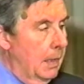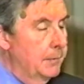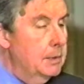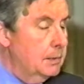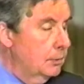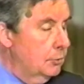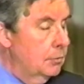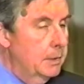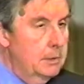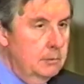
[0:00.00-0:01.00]
And this has
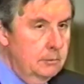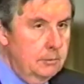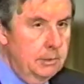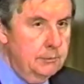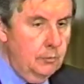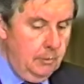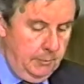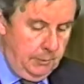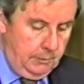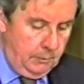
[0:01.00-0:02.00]
truly
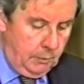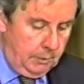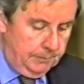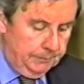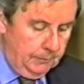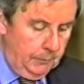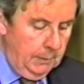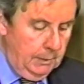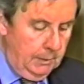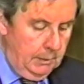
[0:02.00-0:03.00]
transformed the world.
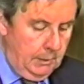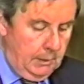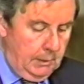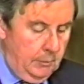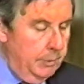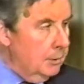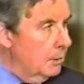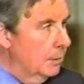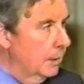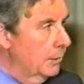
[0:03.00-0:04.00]
We
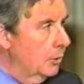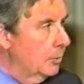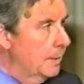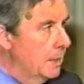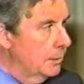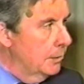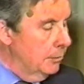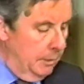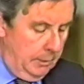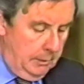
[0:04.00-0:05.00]
talk about European
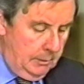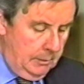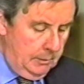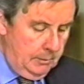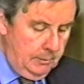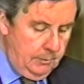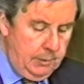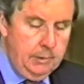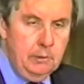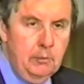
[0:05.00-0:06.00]
Union,
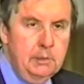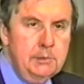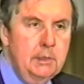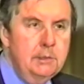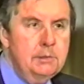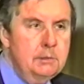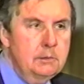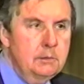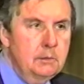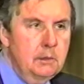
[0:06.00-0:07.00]
but in a real
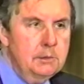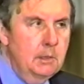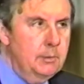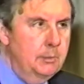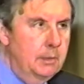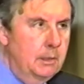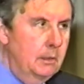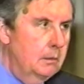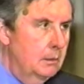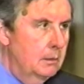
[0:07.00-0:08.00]
sense, there's come to
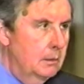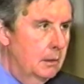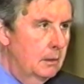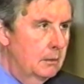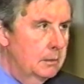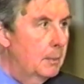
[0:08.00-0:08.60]
be uh,